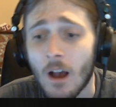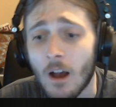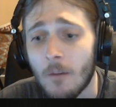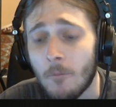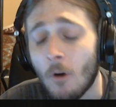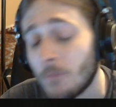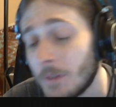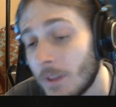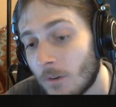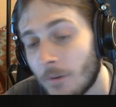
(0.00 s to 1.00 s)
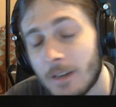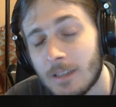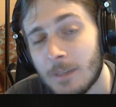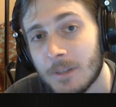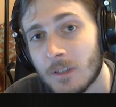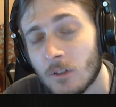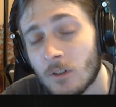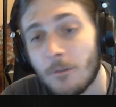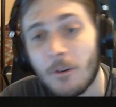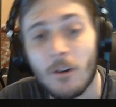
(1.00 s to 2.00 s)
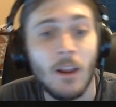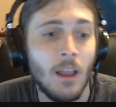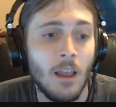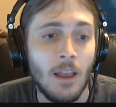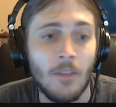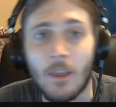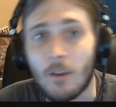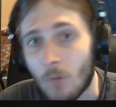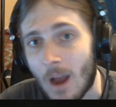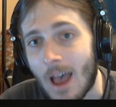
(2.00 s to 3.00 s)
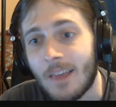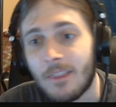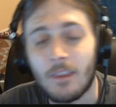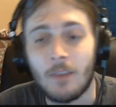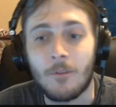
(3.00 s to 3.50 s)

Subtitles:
Hopefully they'll create a TBC server, and then Wrath.